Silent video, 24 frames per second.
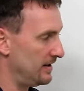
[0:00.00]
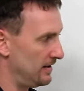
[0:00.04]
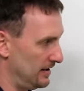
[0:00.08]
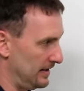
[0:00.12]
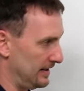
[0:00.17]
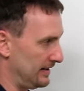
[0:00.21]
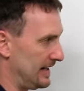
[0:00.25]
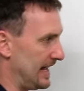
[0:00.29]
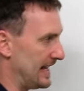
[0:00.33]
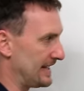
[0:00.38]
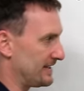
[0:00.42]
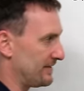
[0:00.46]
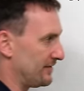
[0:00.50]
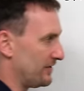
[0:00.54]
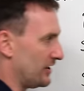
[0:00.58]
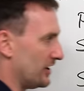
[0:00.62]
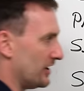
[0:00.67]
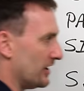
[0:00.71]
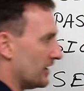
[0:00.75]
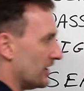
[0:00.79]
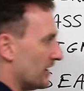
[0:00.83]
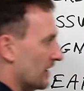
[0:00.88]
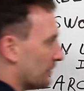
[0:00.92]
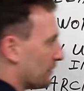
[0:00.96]
And that's a
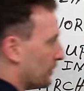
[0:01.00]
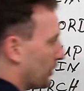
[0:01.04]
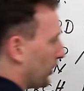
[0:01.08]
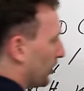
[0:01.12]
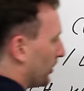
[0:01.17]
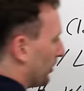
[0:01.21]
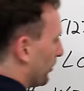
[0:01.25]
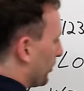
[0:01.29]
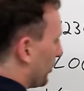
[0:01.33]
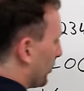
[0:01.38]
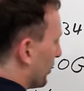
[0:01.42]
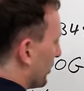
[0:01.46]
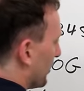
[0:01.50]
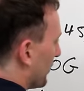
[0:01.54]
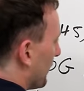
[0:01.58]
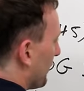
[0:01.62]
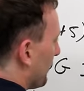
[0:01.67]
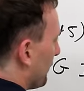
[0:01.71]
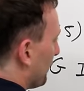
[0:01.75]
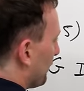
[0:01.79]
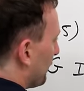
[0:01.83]
very important word,